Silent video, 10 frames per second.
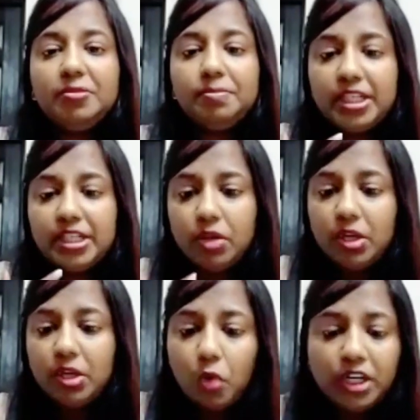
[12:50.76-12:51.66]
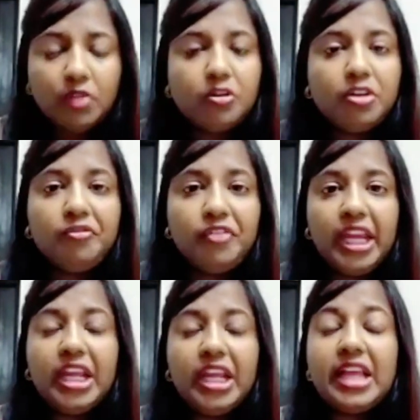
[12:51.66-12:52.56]
but in whatever
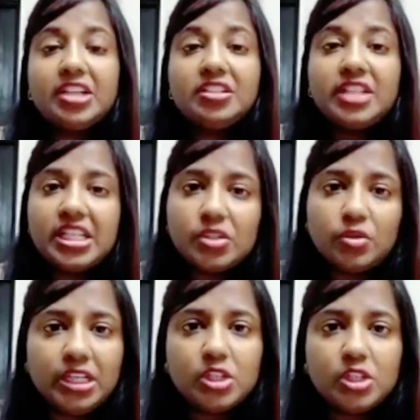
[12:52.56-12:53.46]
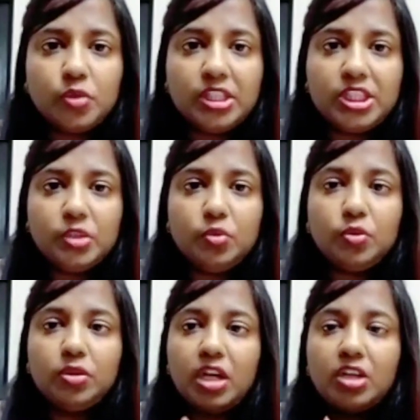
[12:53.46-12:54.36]
way that resonates with you,
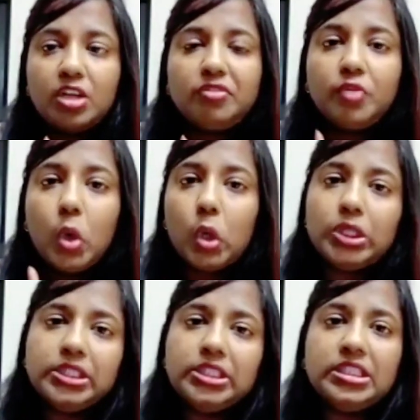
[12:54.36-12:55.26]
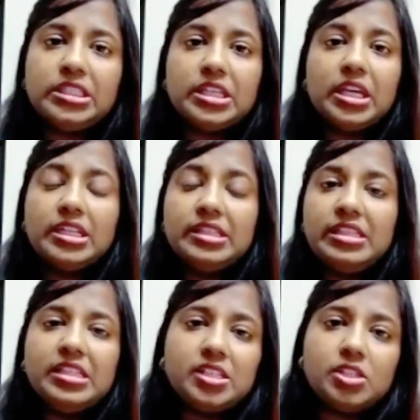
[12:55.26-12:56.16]
cut off all
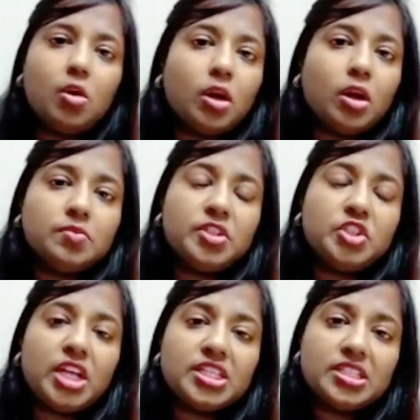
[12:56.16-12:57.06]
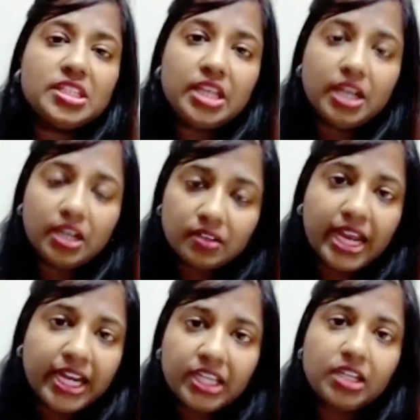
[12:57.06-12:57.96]
these cords which are
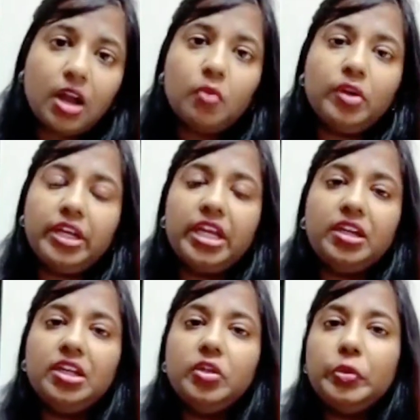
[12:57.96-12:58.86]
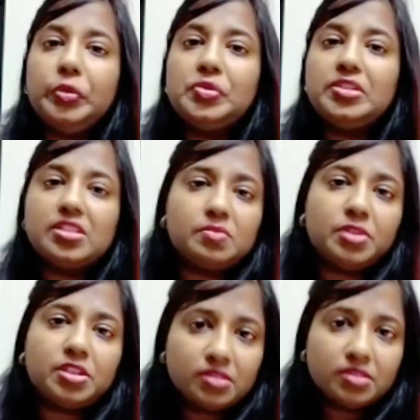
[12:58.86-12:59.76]
right now connecting you to this
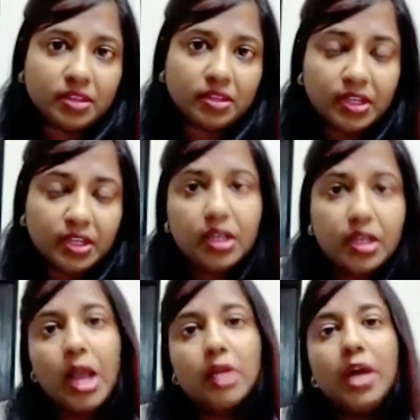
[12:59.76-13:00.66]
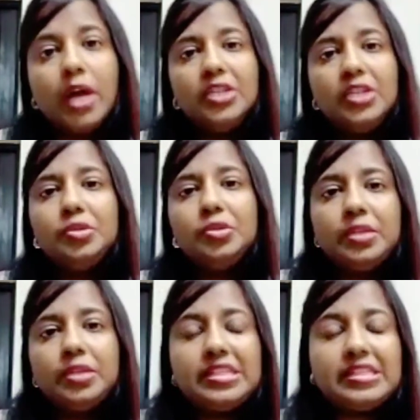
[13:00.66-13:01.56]
person. And while you do
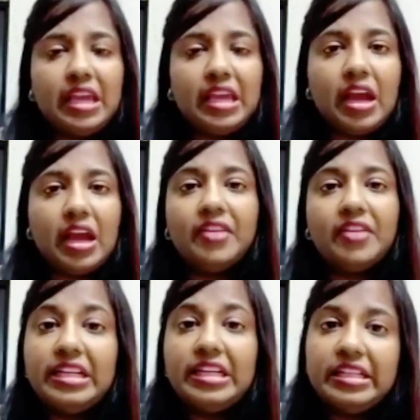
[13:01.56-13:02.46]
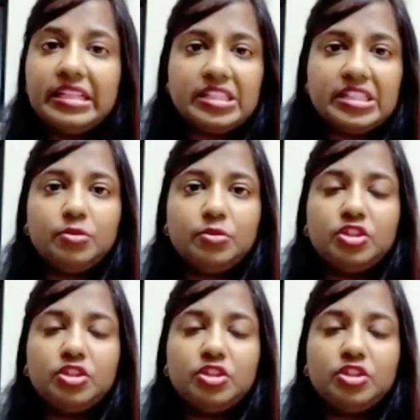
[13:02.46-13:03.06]
it, say I release you